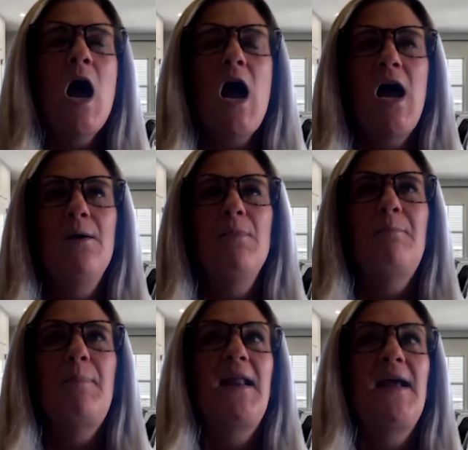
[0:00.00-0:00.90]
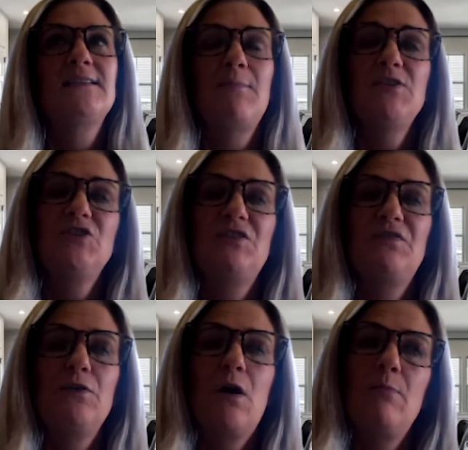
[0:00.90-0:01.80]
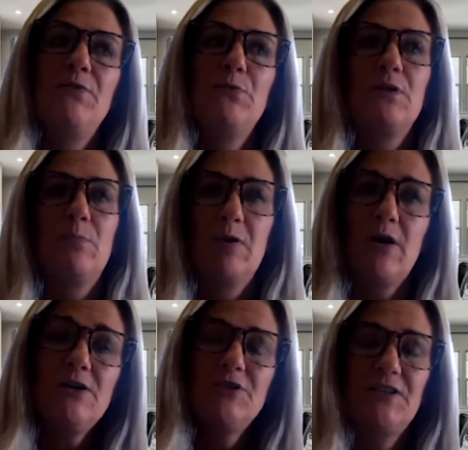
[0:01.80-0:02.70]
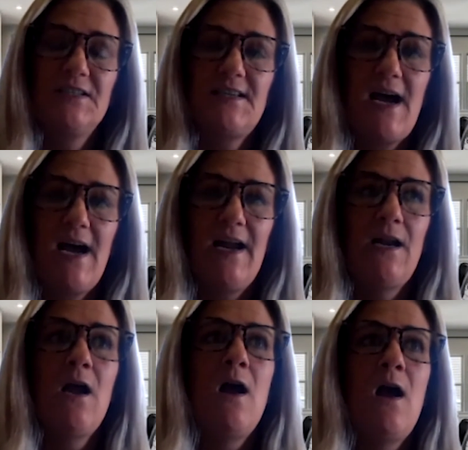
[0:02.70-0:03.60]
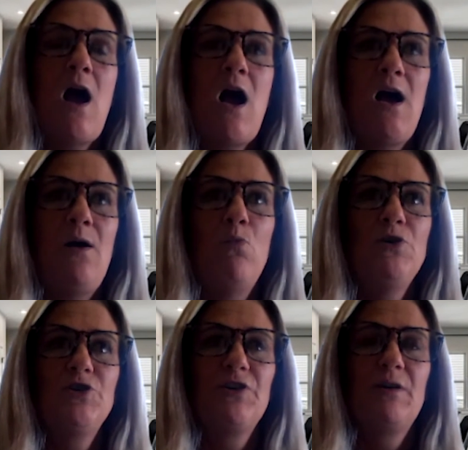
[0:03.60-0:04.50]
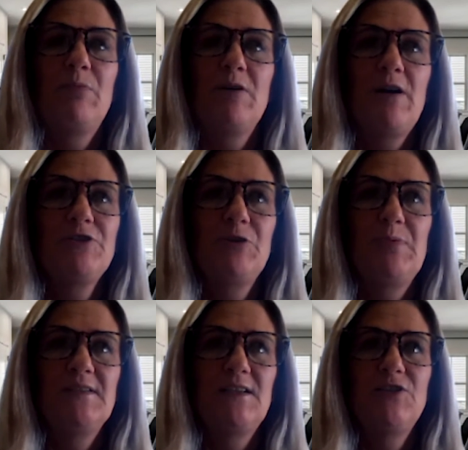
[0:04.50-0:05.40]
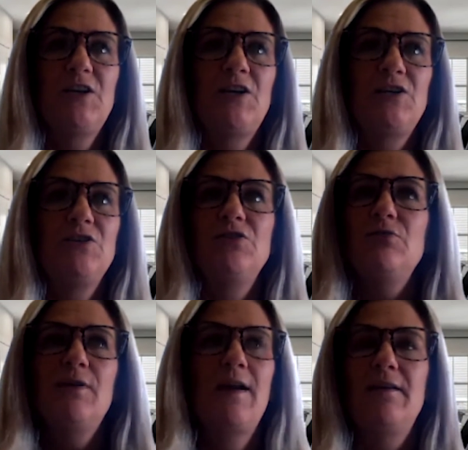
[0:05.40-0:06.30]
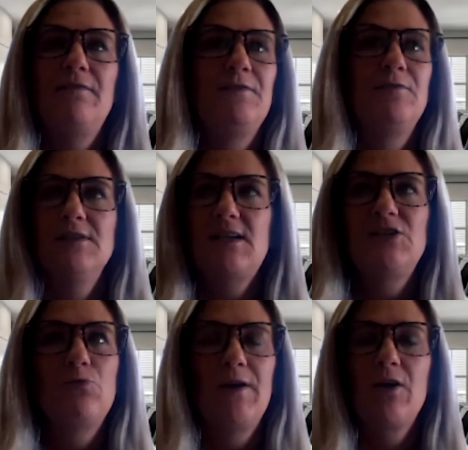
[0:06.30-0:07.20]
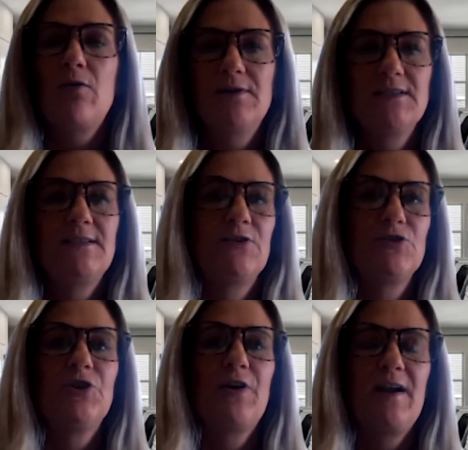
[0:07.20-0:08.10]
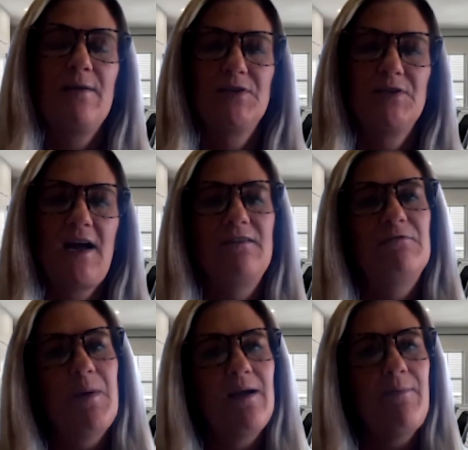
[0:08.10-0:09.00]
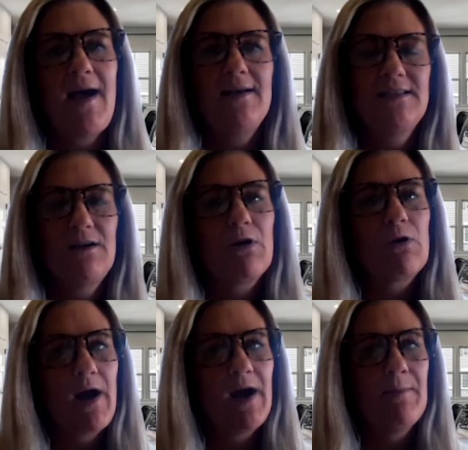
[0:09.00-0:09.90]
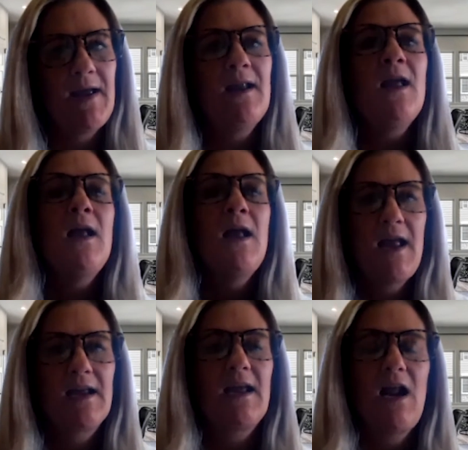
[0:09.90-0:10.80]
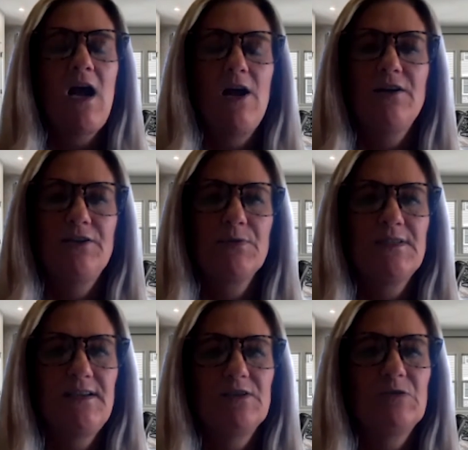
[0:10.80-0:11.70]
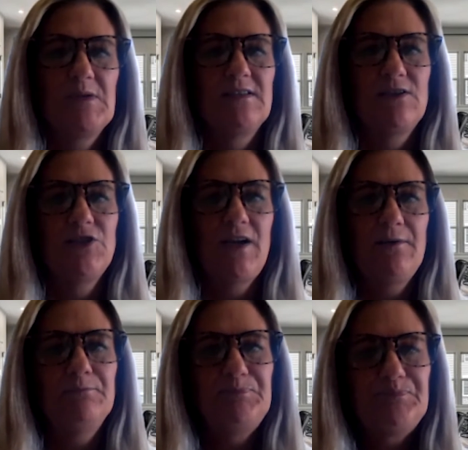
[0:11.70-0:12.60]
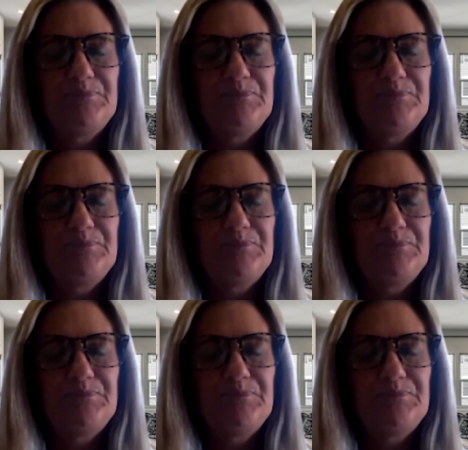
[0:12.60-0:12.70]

But as I mentioned, if you come in through the production side, once you're in a production position and if you decide you want to go into sales, you're able to kind of bypass that requirement and get hired into a sales position.